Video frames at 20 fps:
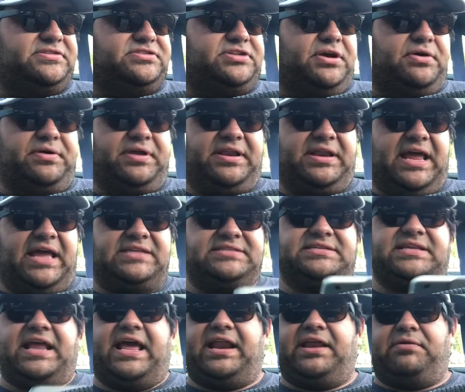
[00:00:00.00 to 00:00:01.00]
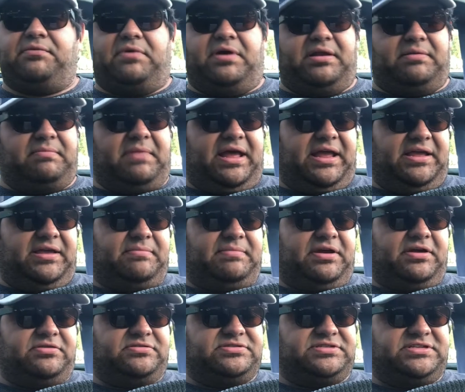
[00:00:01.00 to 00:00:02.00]
So in 1981, my
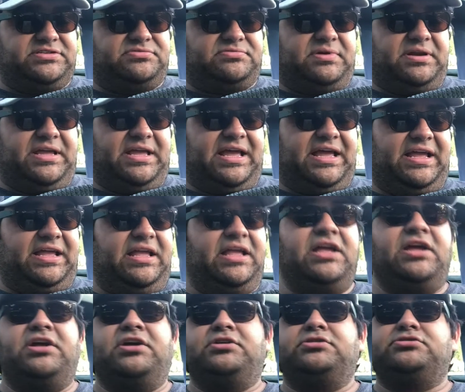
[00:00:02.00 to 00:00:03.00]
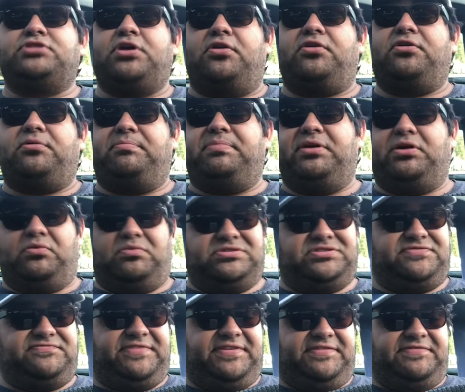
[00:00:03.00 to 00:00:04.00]
Camaro Z28, total built
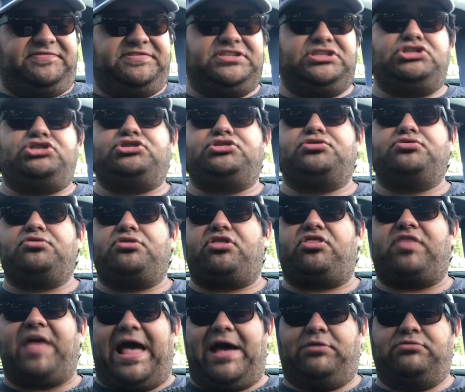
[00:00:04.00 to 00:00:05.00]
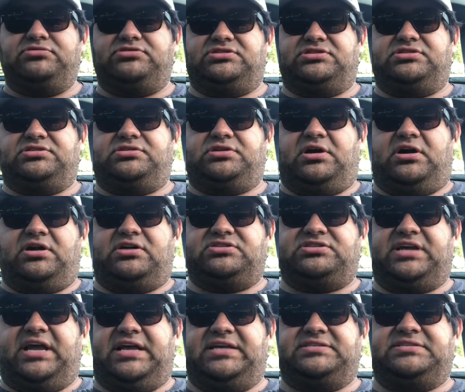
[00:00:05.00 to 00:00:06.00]
was 52,000 cars,
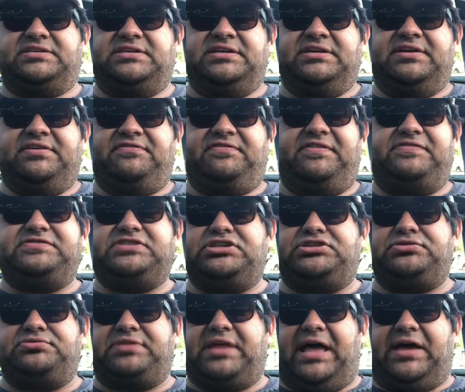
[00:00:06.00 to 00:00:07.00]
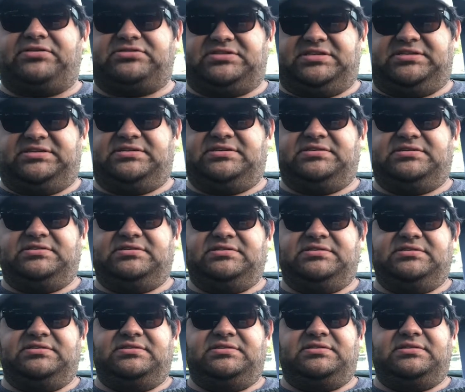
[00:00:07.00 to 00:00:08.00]
guys. 52,000.
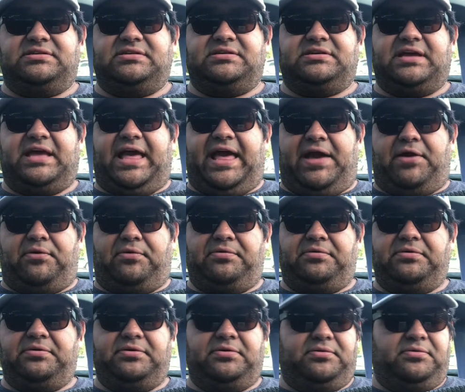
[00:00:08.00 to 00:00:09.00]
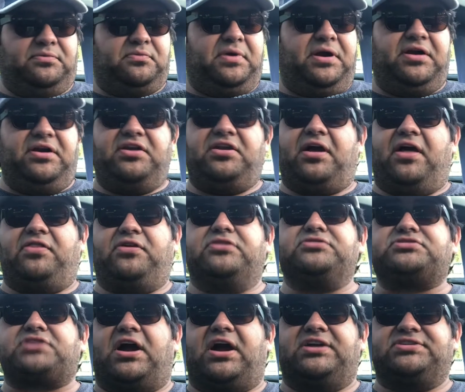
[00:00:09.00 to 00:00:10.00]
How? Where did all
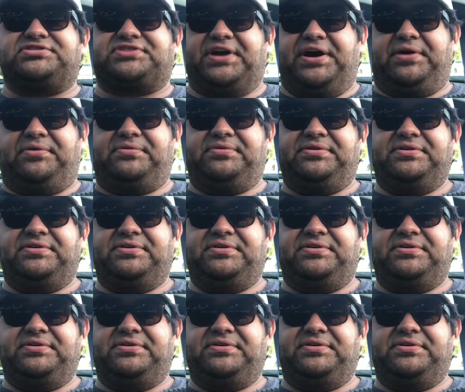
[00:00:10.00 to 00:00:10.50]
those cars go?